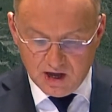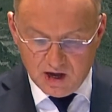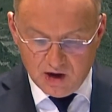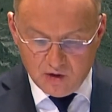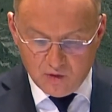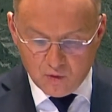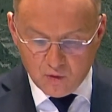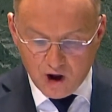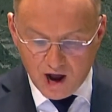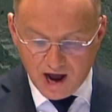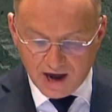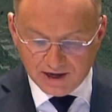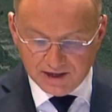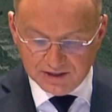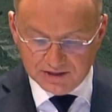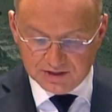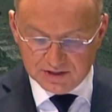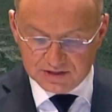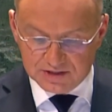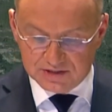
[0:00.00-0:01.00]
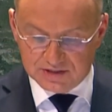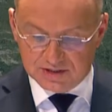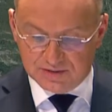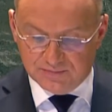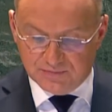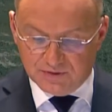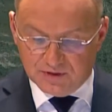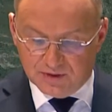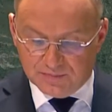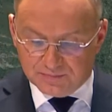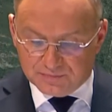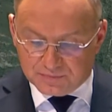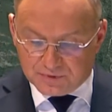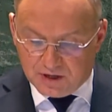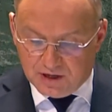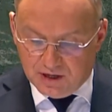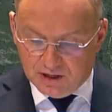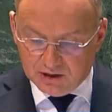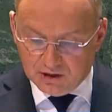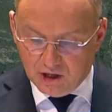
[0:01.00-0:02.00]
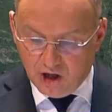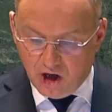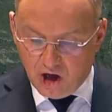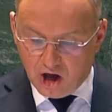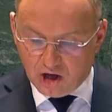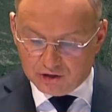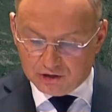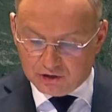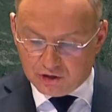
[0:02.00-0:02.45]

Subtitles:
Why is this law